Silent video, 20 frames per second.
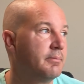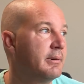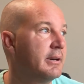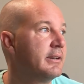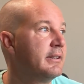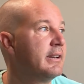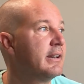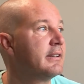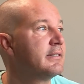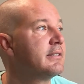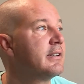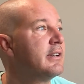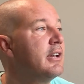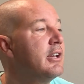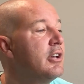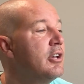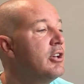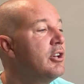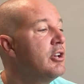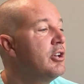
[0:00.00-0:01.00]
But yes,
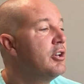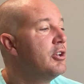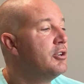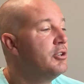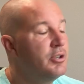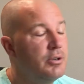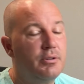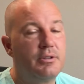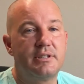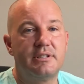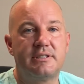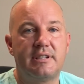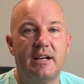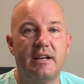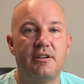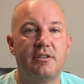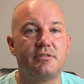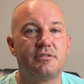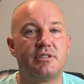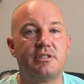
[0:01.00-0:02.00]
new
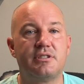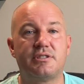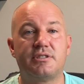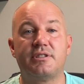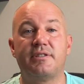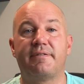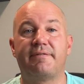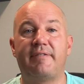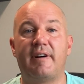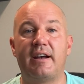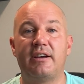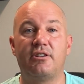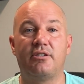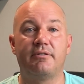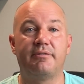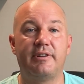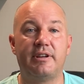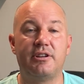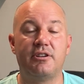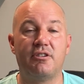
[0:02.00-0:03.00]
containers. This is the final
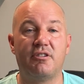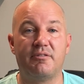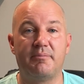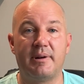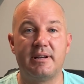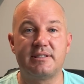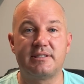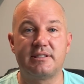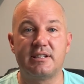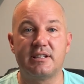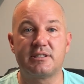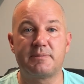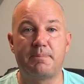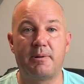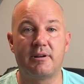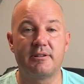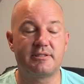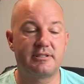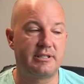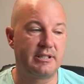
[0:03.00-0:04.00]
video of my
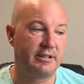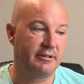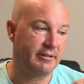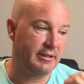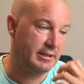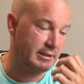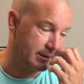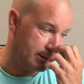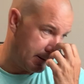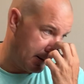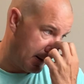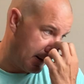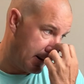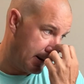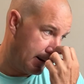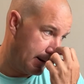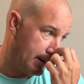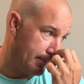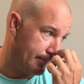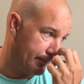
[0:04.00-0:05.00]
6-part series.
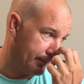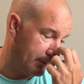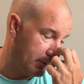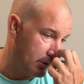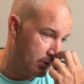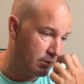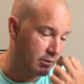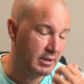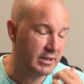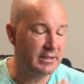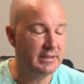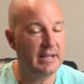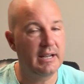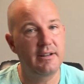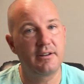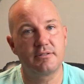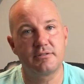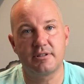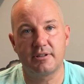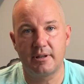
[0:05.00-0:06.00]
New
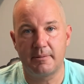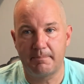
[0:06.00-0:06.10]
containers are the